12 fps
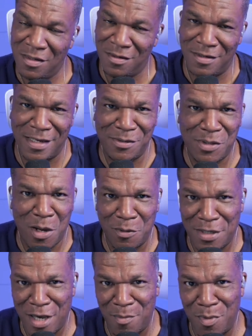Let's talk,
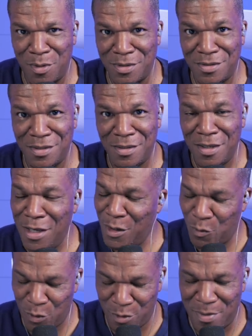Cowboys.
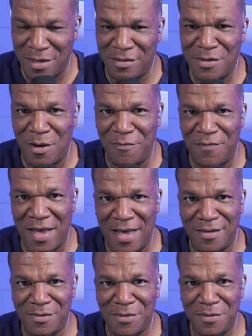We're about to talk
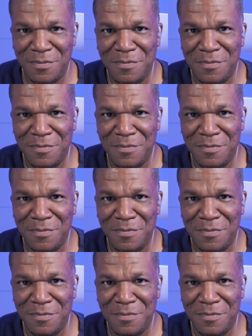facts.